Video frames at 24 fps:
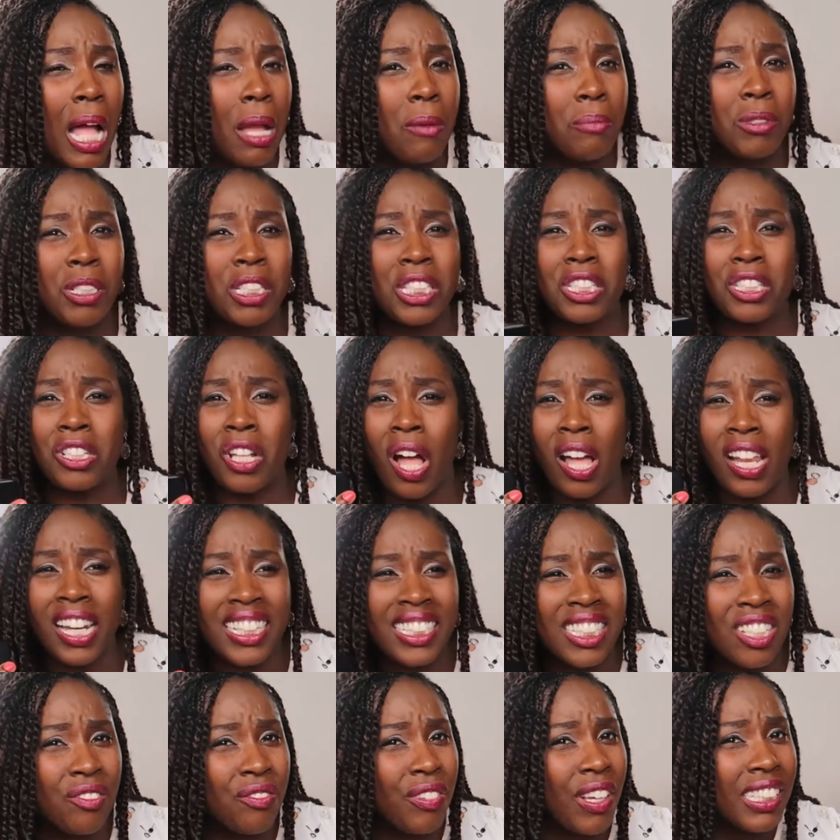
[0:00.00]
I'm just not
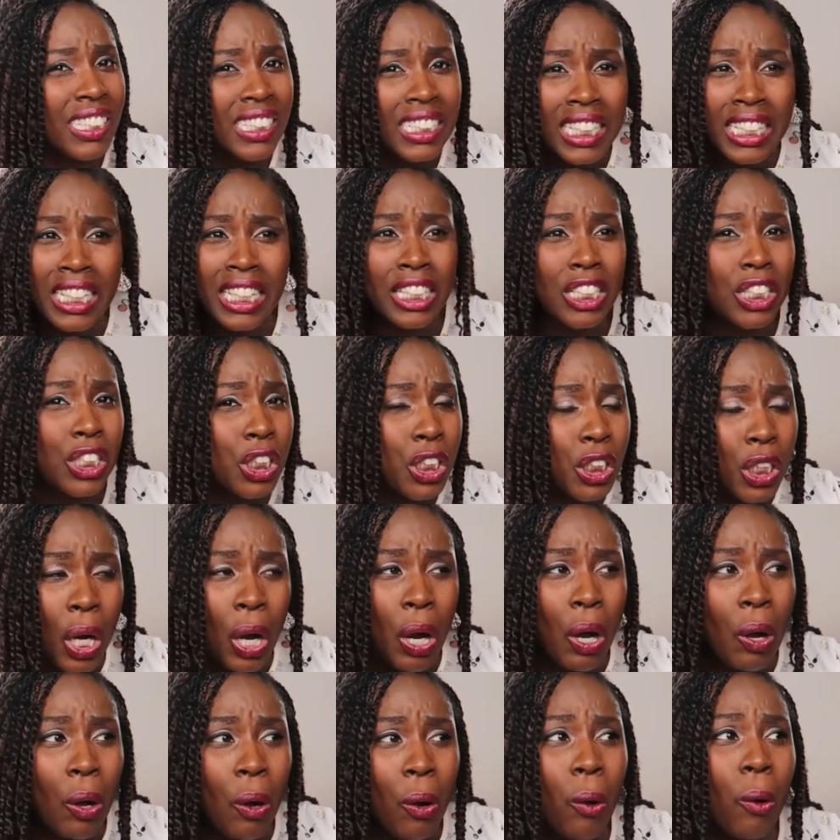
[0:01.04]
as invested in the
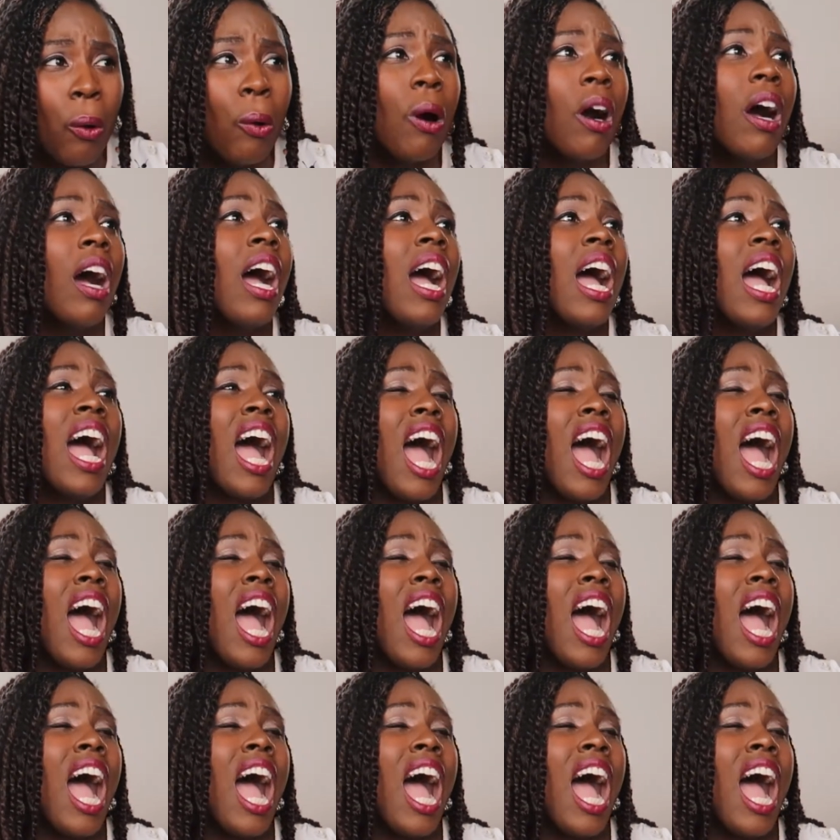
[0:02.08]
show.